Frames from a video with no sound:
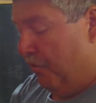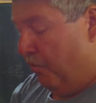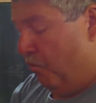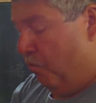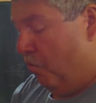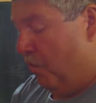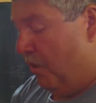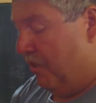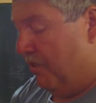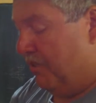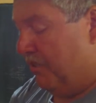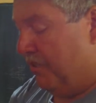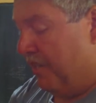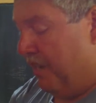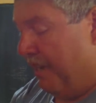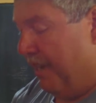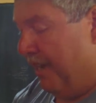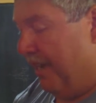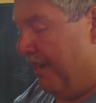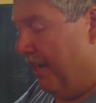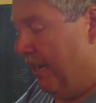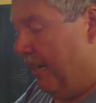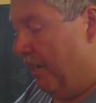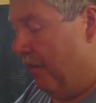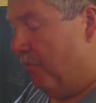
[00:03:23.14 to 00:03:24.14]
to one
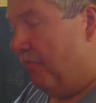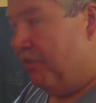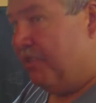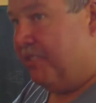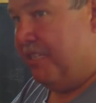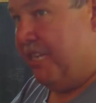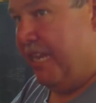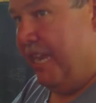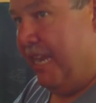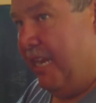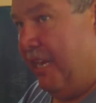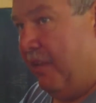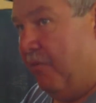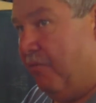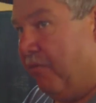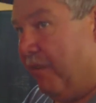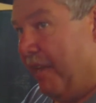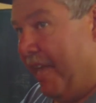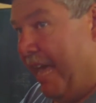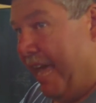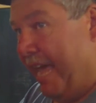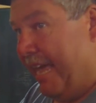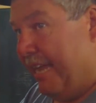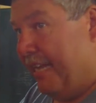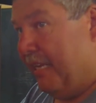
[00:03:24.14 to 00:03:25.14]
side and it was sanded
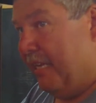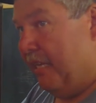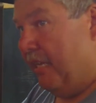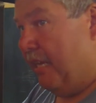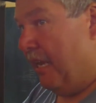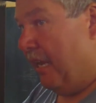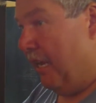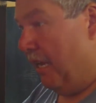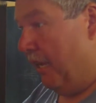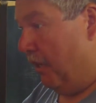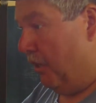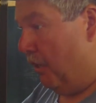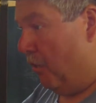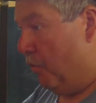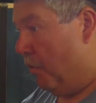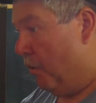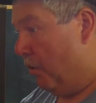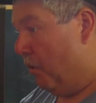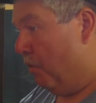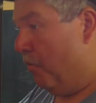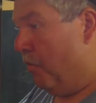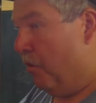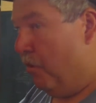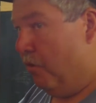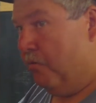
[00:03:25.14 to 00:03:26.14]
flat, and then you
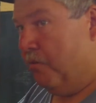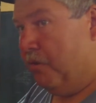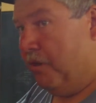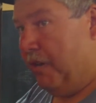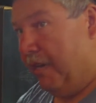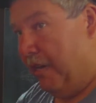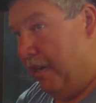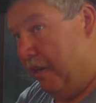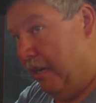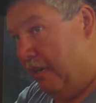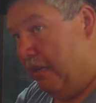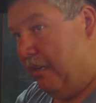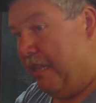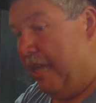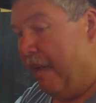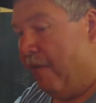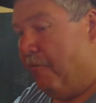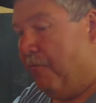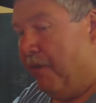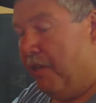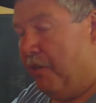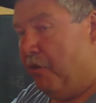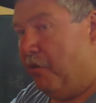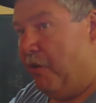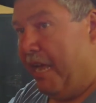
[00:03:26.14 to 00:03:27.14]
put them over, and that
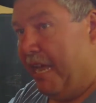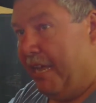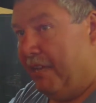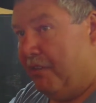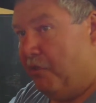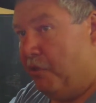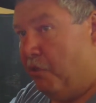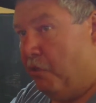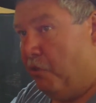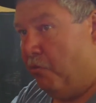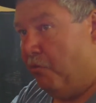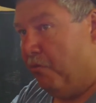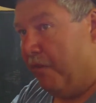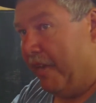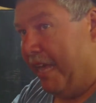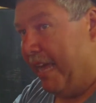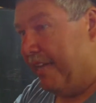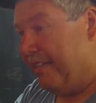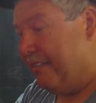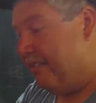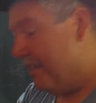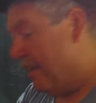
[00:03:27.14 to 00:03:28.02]
way you had two flat